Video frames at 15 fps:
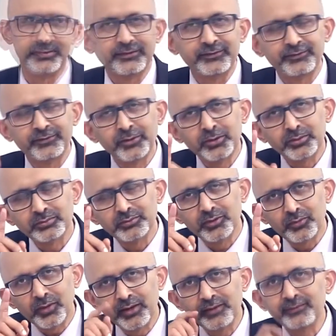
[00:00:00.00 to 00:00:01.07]
So,
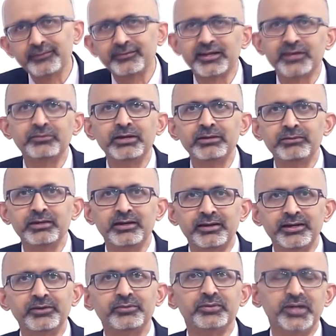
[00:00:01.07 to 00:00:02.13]
what is the survival
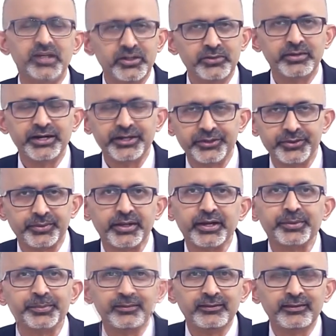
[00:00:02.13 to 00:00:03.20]
rate worldwide today?
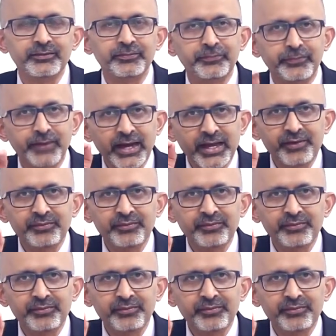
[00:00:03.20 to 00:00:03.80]
The five